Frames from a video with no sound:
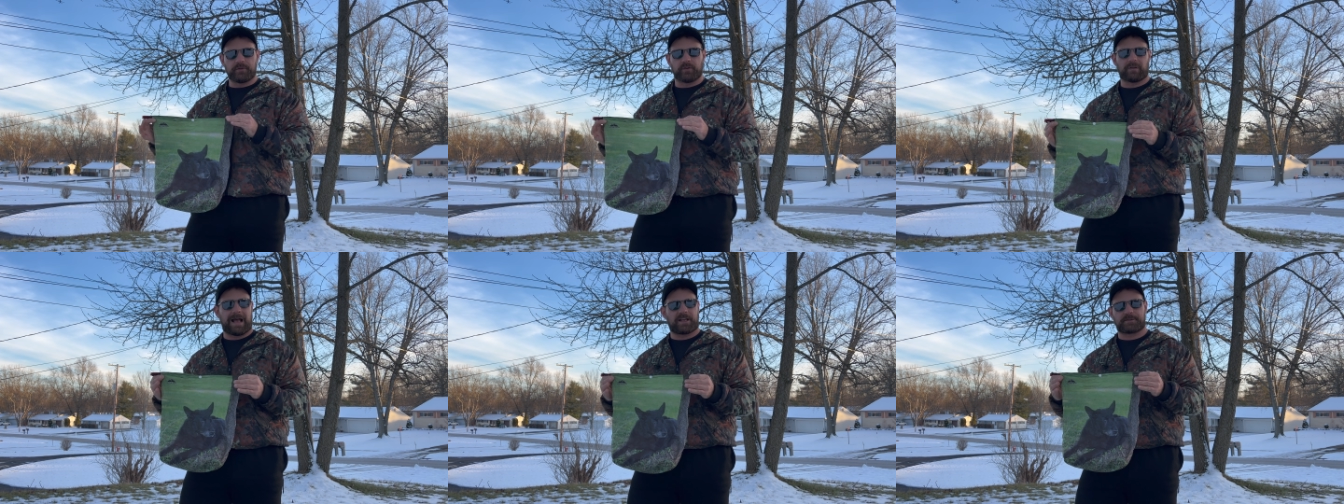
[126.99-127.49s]
to
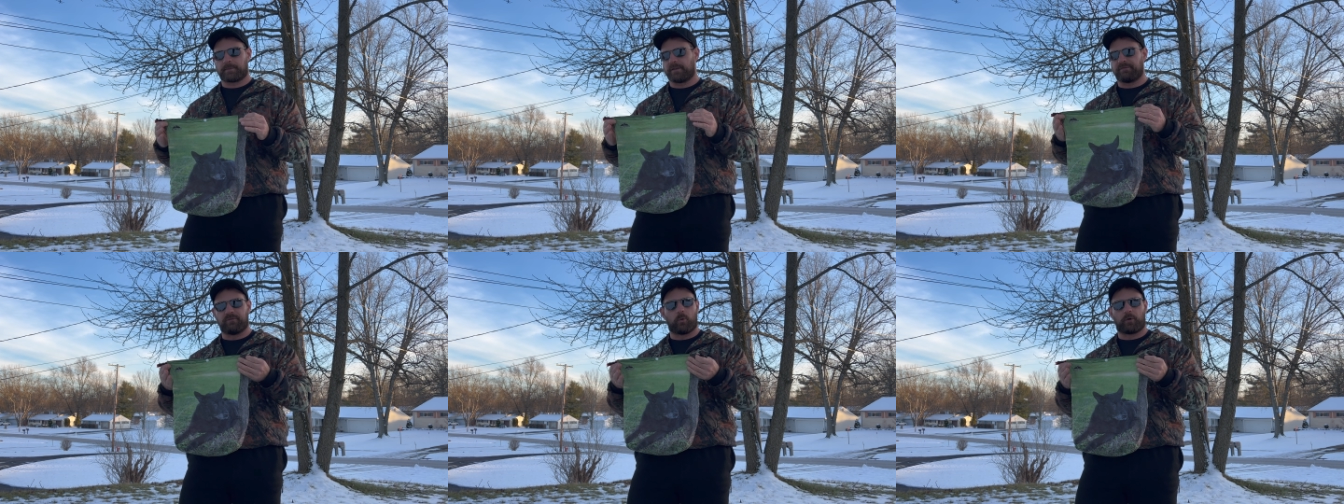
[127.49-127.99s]
last me
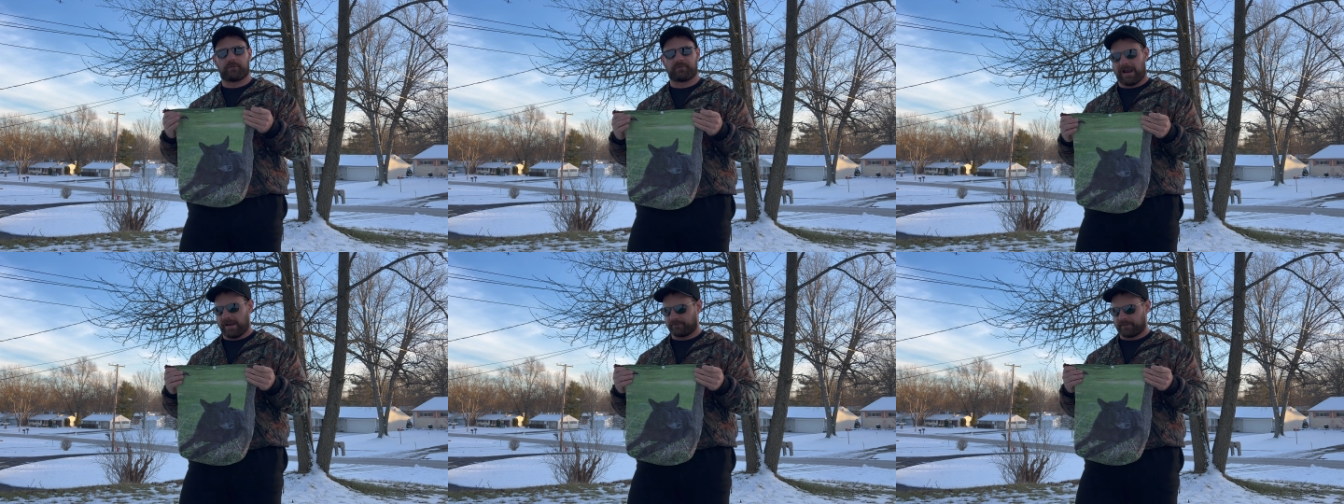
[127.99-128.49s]
4 or
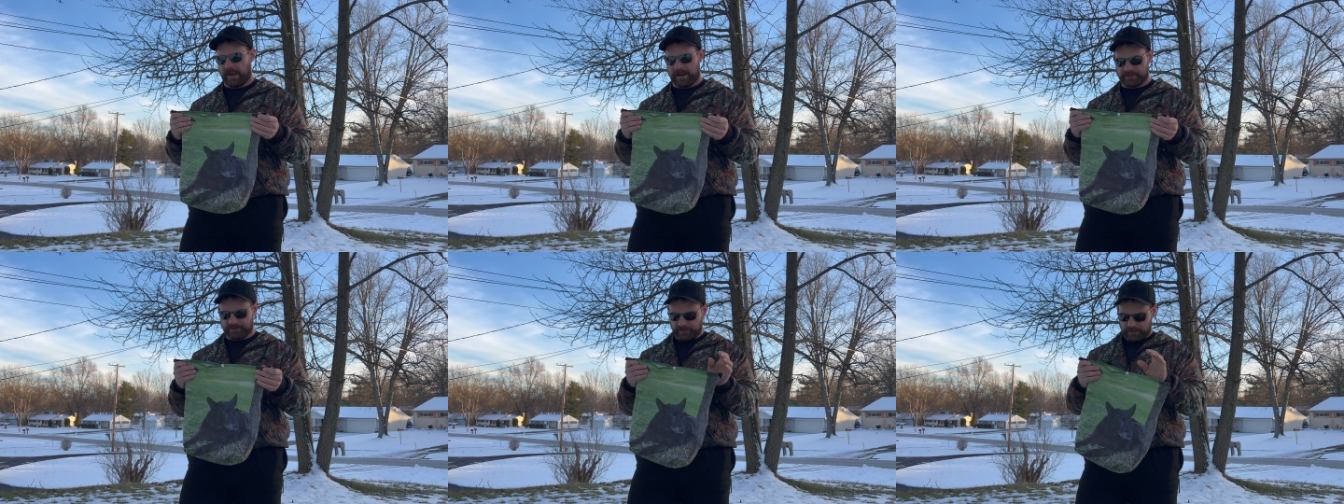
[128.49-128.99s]
5
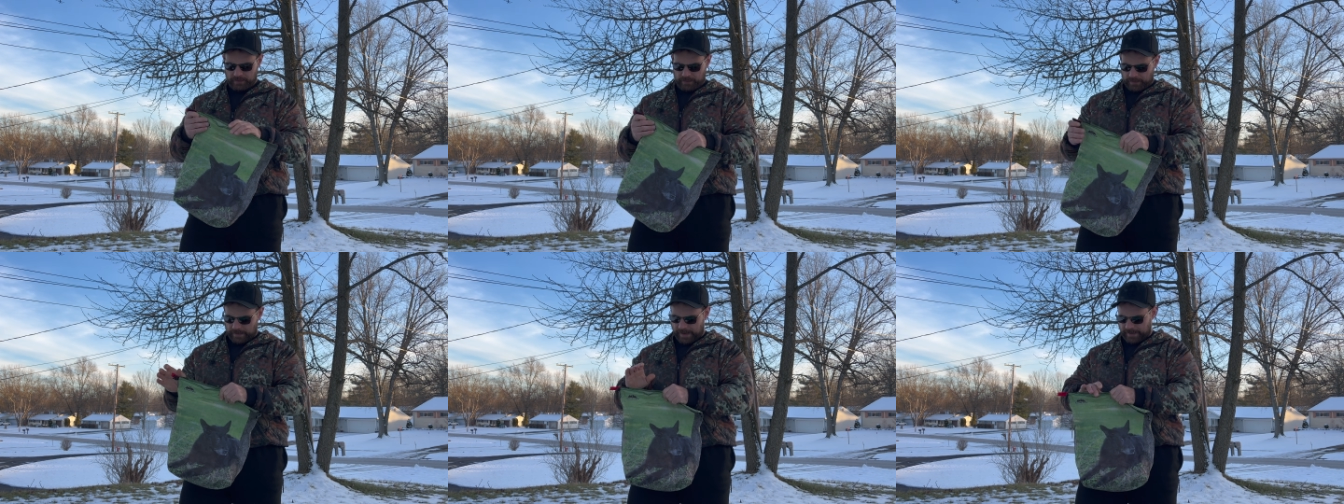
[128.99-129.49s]
days.
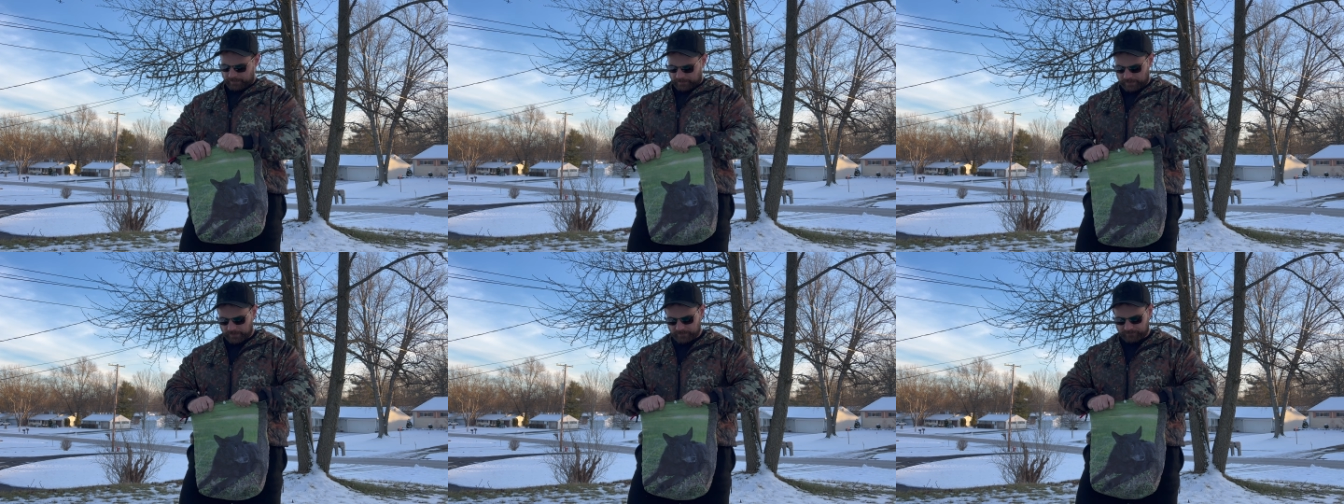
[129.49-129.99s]
And
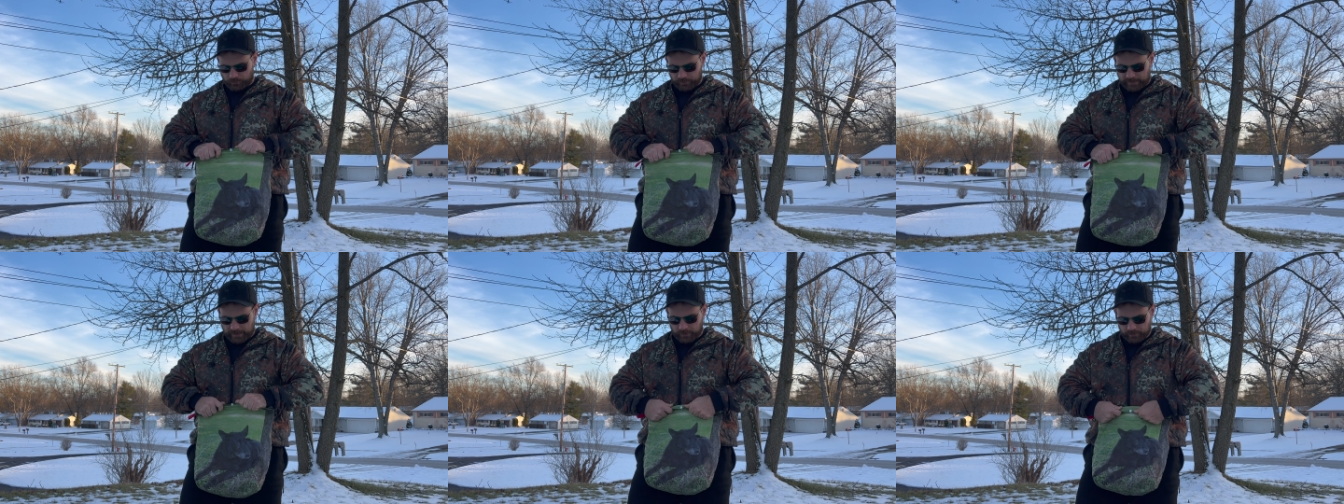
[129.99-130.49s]
if you
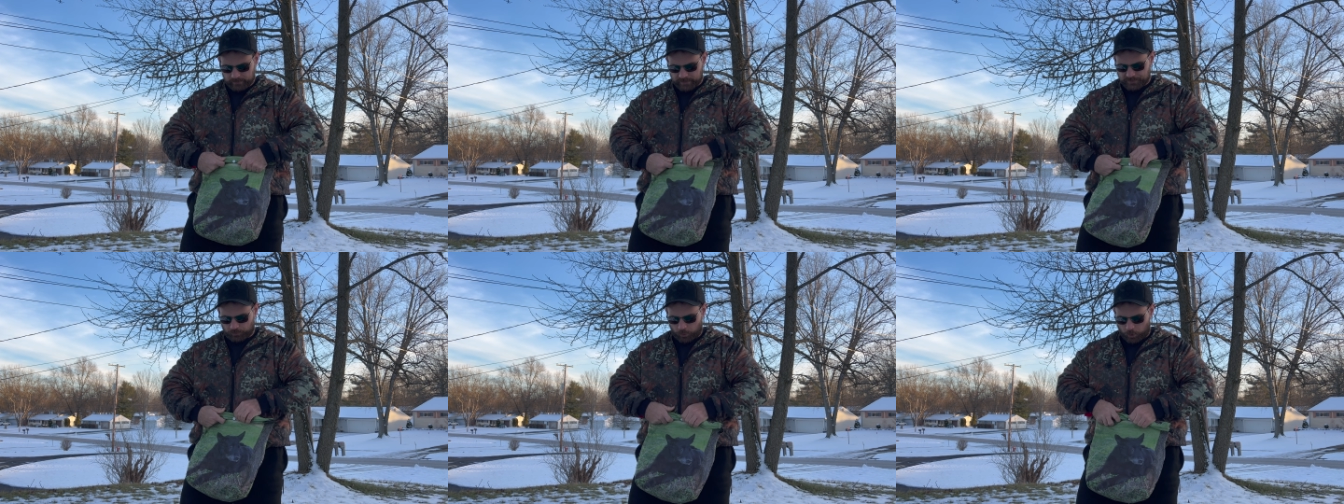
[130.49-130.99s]
look here,
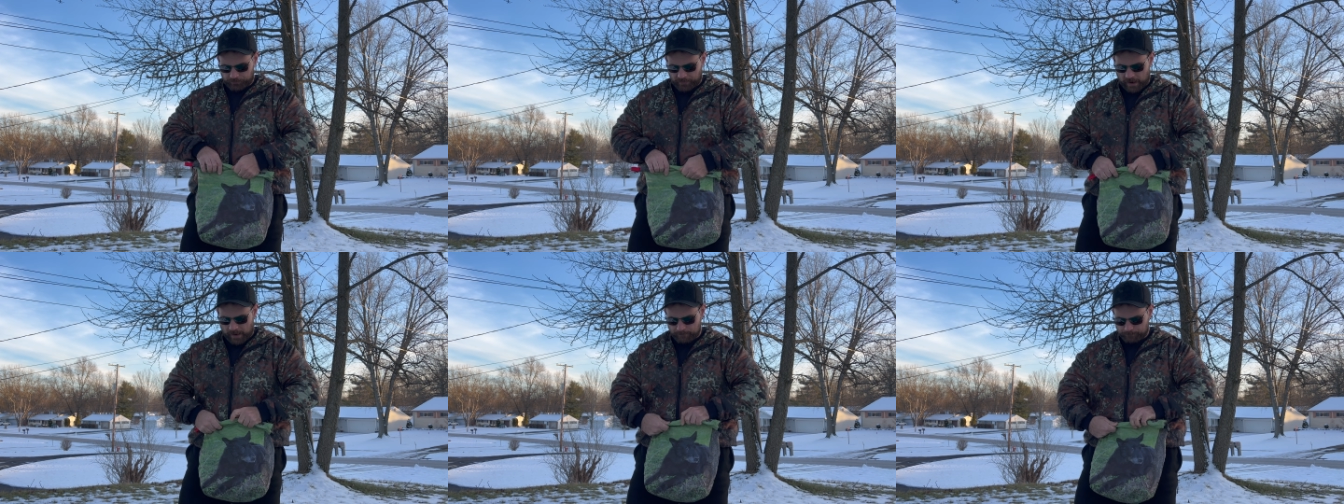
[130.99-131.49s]
it's a roll top.